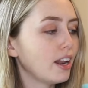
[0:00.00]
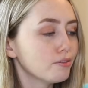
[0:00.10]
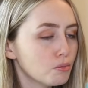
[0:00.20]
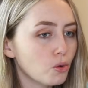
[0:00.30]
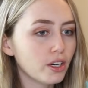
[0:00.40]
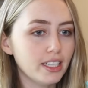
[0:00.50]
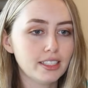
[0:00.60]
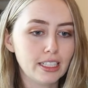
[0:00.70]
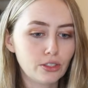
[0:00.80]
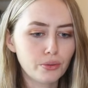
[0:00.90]
Nevermoor
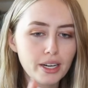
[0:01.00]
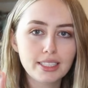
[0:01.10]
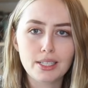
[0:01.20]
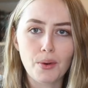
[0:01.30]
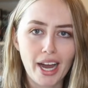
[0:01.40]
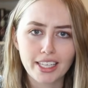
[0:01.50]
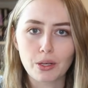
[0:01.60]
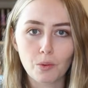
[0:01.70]
is this crazy, wacky